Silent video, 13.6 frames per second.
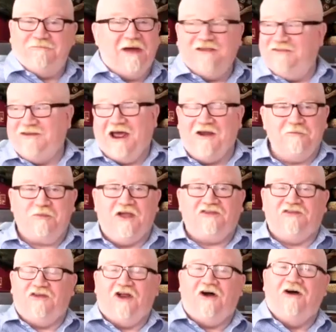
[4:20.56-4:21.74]
Mine's not
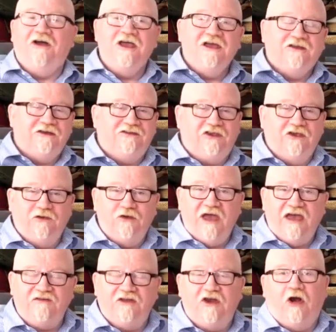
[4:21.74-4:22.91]
impressive at all. Do you
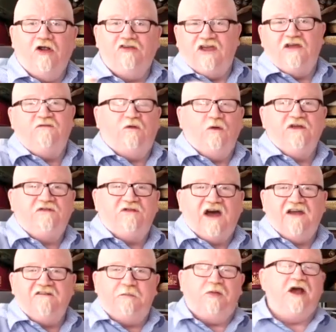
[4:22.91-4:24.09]
have an
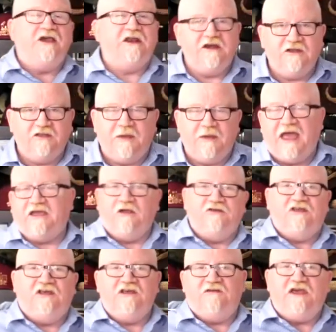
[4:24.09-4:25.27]
RJ45 plug it into the back of your
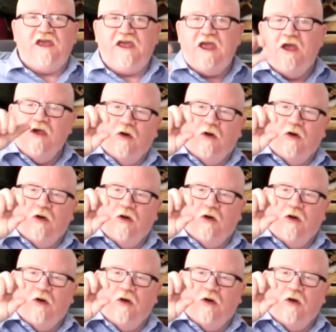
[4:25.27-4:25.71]
TV,